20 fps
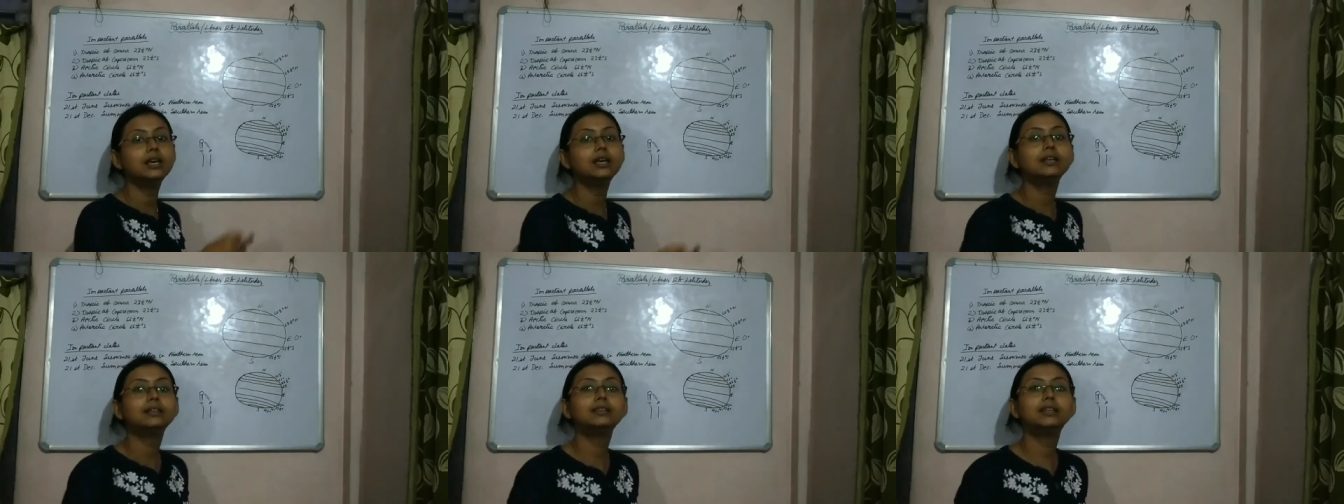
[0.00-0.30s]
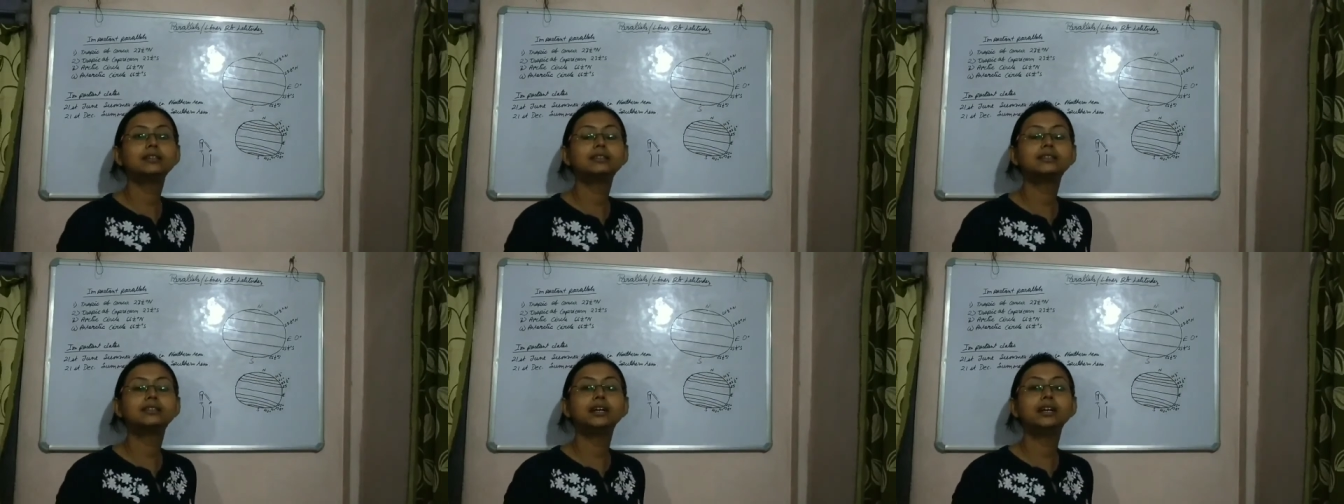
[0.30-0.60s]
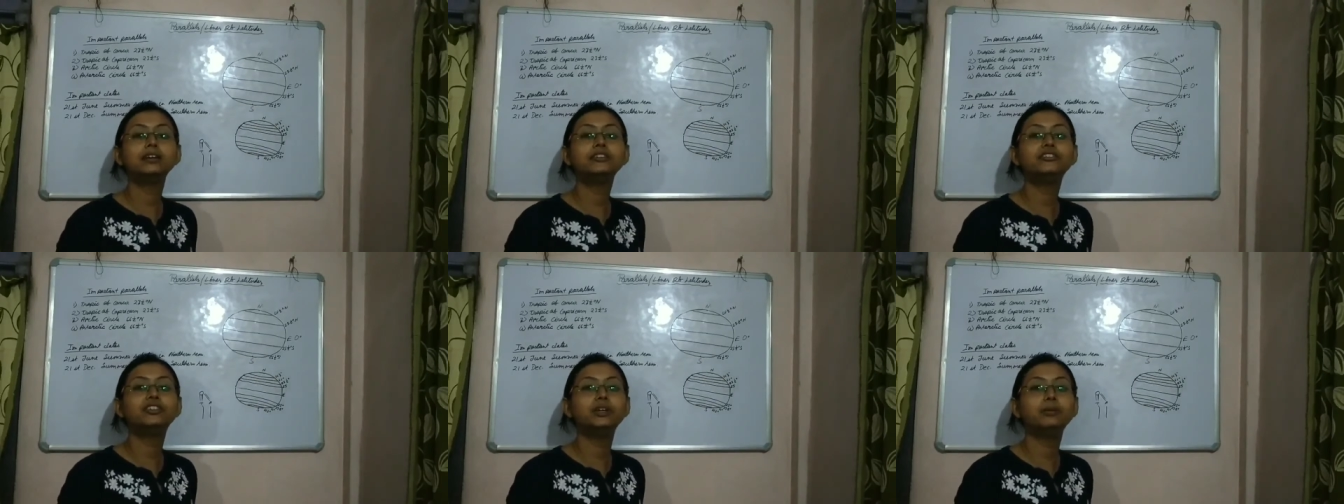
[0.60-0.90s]
the
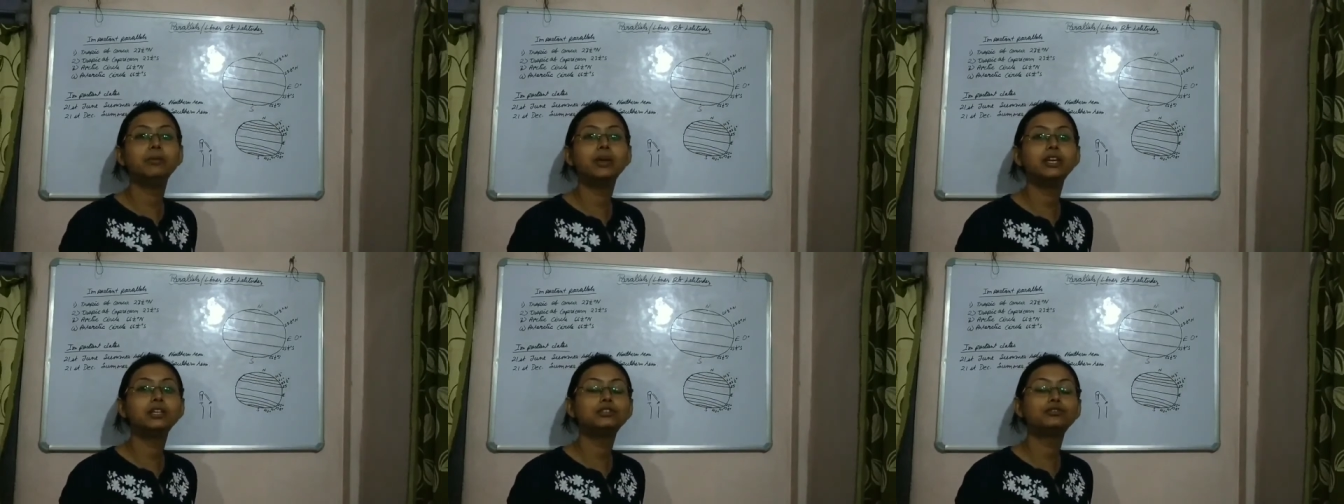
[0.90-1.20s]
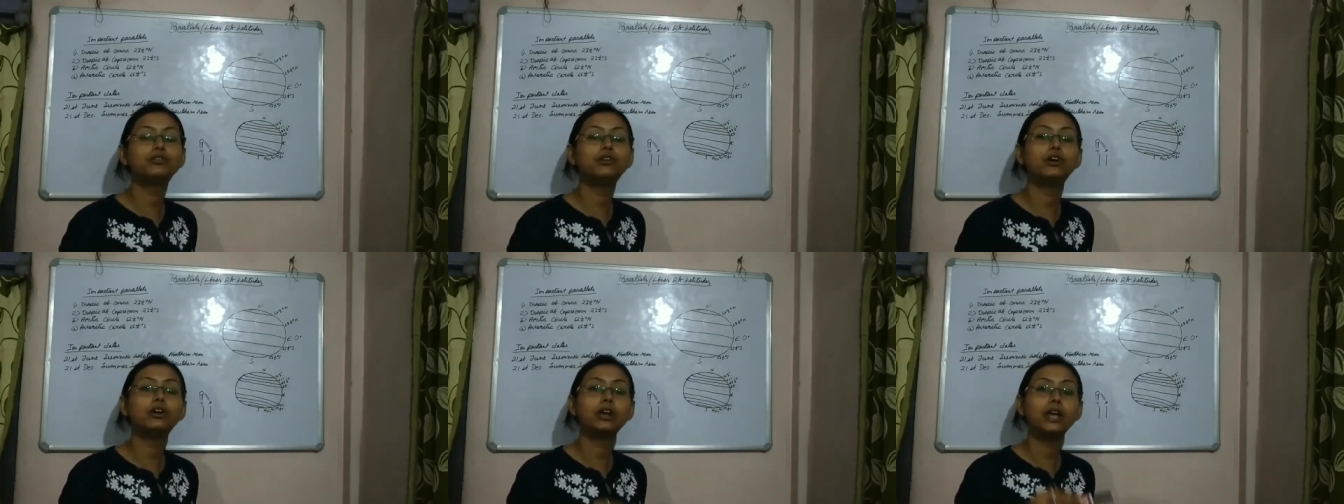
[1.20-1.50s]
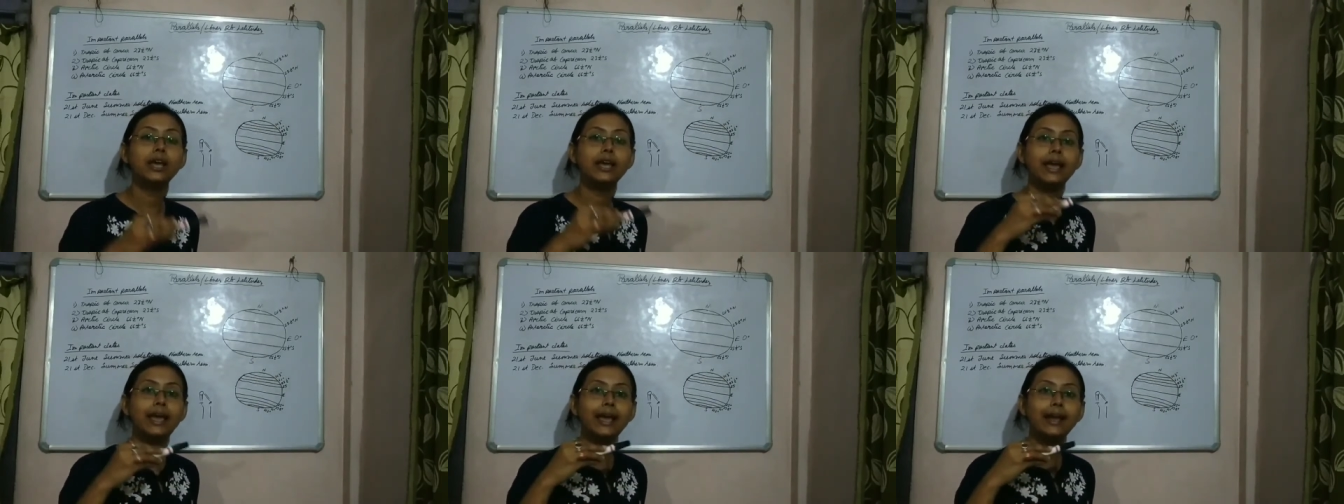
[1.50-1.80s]
sun remains for
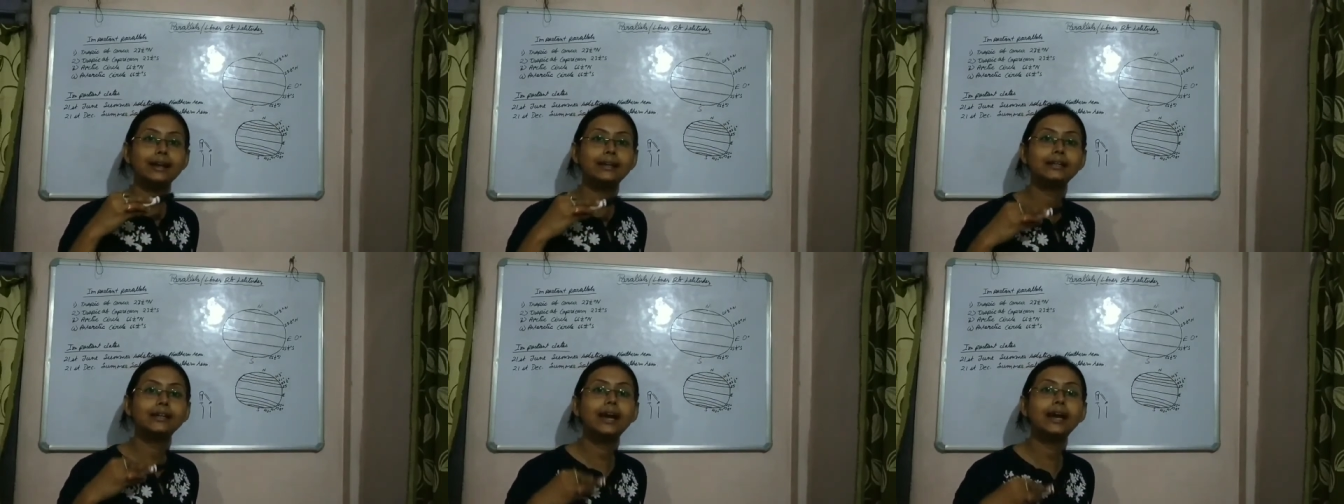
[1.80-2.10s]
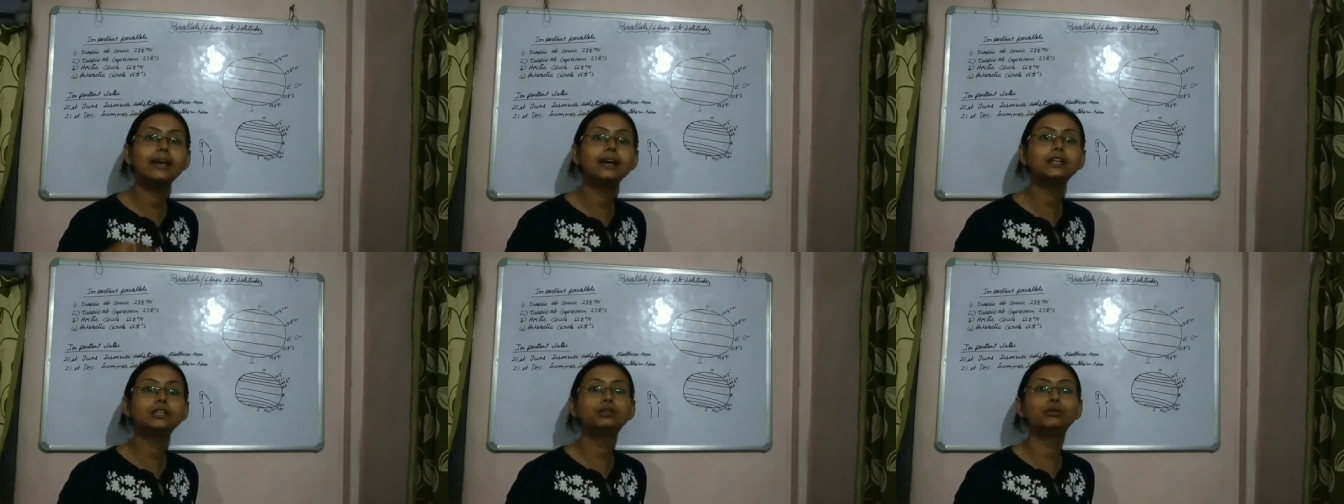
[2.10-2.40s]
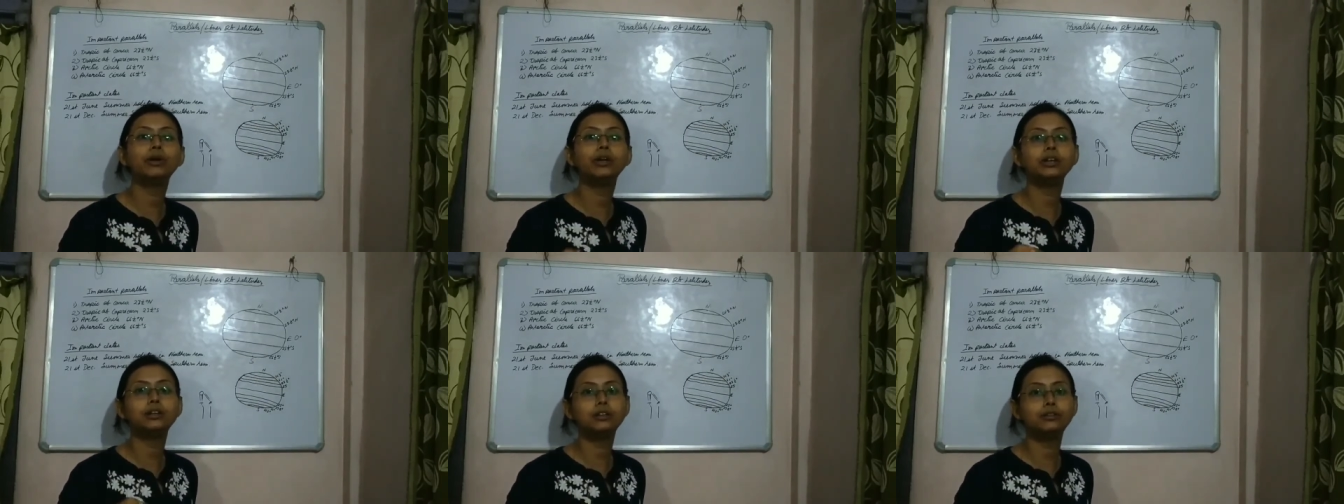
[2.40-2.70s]
entire
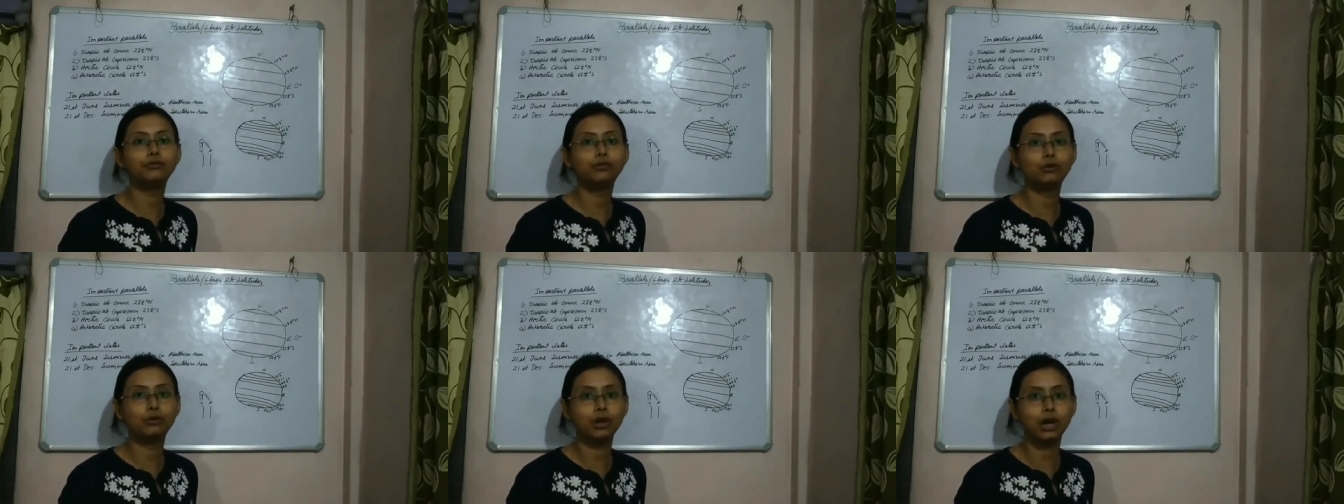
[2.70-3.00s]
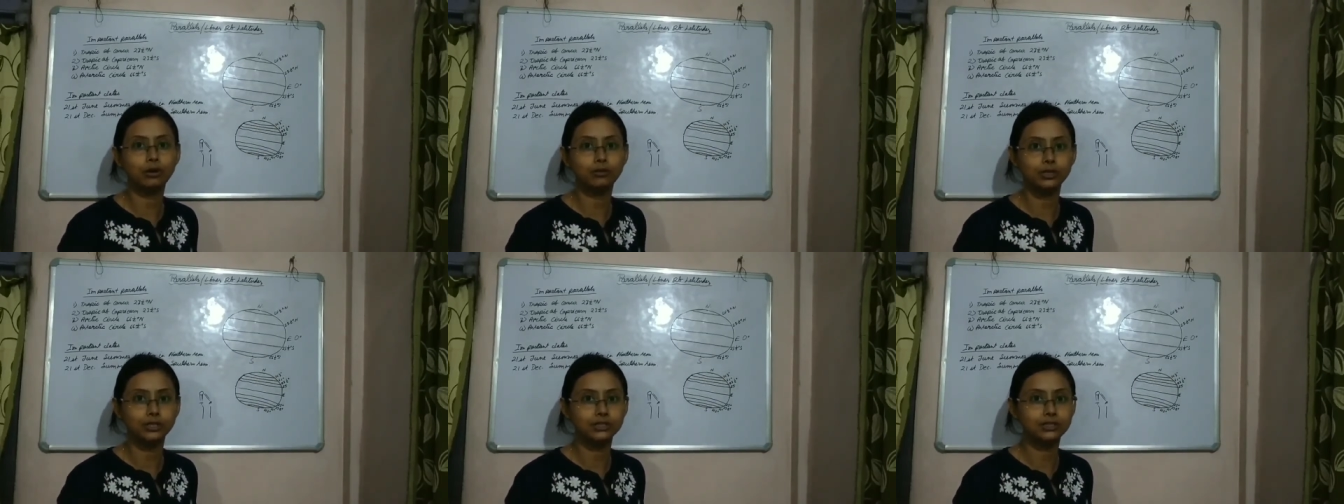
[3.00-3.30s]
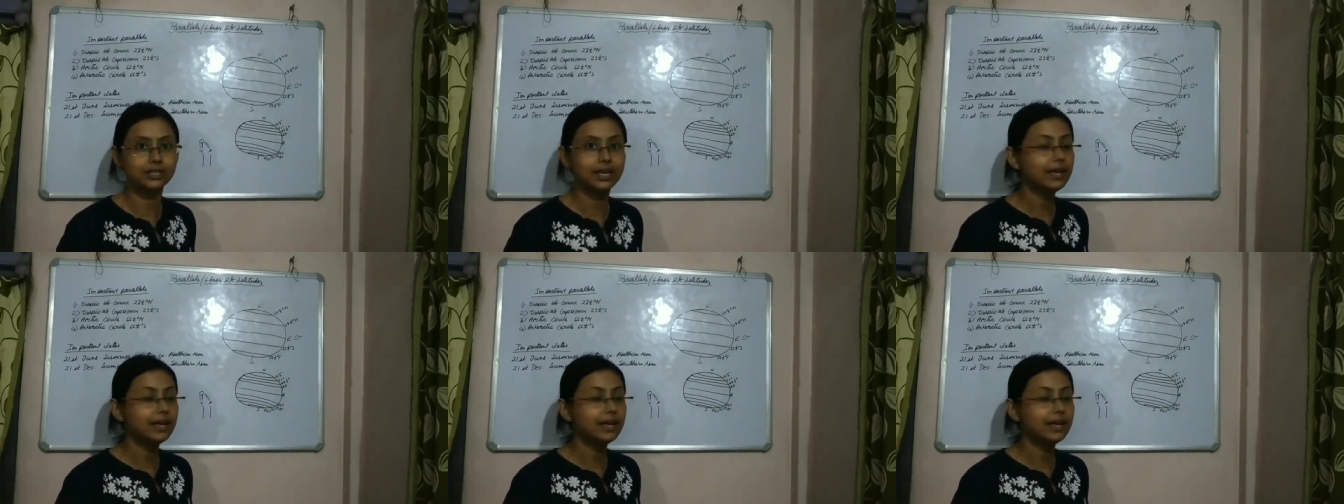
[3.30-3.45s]
24 hours.